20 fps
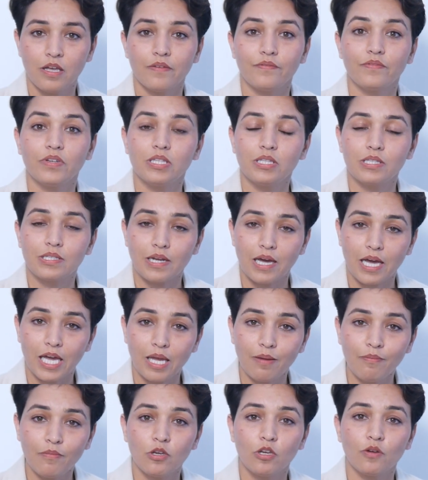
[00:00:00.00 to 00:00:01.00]
With
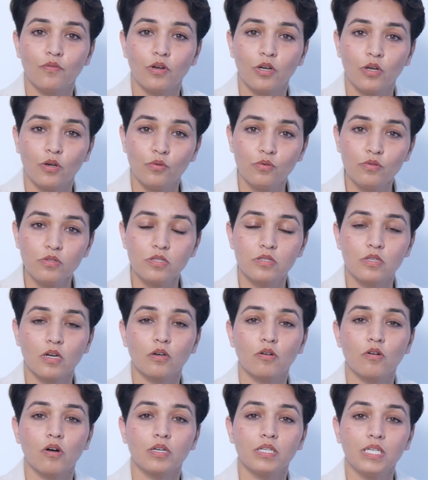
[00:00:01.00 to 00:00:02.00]
time, you will lose the
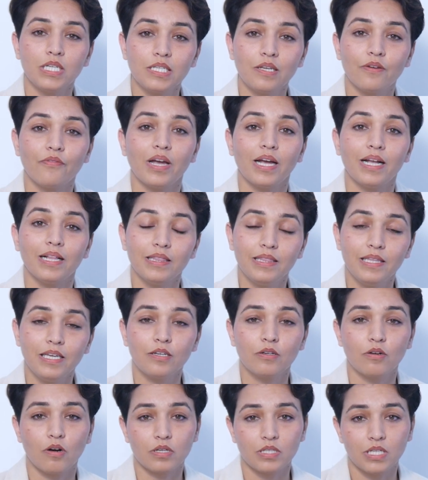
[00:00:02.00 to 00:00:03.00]
healthy
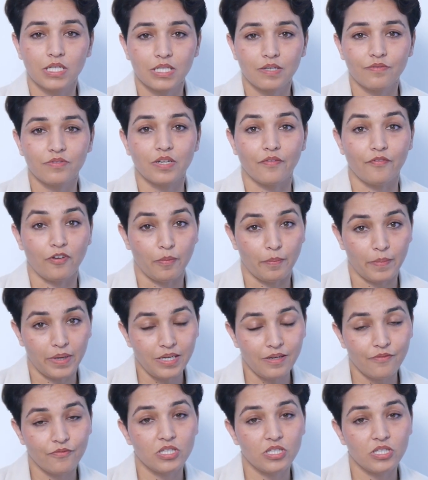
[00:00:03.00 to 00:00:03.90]
cognitive development,